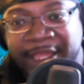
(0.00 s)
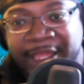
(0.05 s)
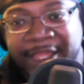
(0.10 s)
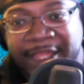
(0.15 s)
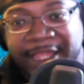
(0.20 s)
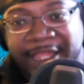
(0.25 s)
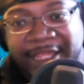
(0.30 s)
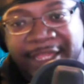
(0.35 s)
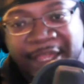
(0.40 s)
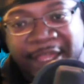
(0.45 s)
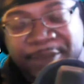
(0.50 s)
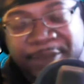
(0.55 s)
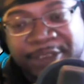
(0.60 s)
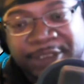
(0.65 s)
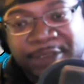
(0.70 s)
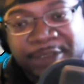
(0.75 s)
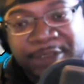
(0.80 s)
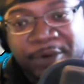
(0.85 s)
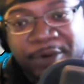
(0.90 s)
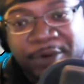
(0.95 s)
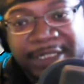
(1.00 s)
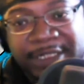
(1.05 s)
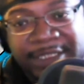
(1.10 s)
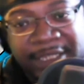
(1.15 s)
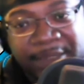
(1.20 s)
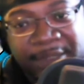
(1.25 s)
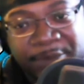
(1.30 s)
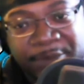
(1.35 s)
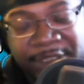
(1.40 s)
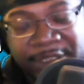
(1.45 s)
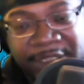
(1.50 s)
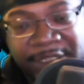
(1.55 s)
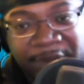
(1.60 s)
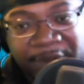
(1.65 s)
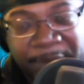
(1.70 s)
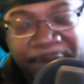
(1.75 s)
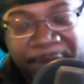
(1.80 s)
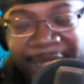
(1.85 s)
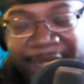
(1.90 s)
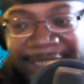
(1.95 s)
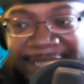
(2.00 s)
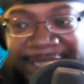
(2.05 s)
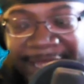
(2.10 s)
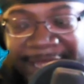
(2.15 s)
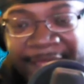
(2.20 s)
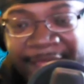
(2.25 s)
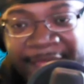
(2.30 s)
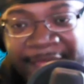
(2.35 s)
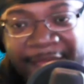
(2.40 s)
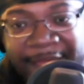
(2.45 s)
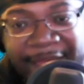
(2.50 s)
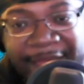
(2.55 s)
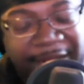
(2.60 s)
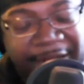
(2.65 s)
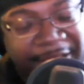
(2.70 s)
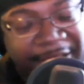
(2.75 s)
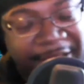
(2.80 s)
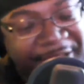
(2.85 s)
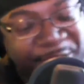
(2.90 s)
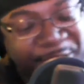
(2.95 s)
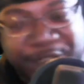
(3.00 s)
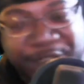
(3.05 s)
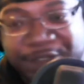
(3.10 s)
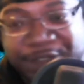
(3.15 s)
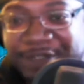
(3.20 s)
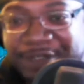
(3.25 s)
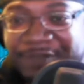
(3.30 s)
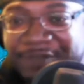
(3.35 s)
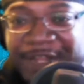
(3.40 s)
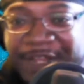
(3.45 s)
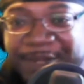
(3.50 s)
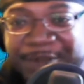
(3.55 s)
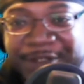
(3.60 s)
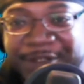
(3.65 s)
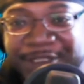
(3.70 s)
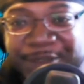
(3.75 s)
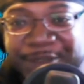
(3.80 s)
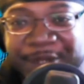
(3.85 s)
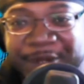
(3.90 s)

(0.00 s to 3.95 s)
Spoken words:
and helping support the Team Boyd TV project. The other thing you can do is you can follow me on Twitter,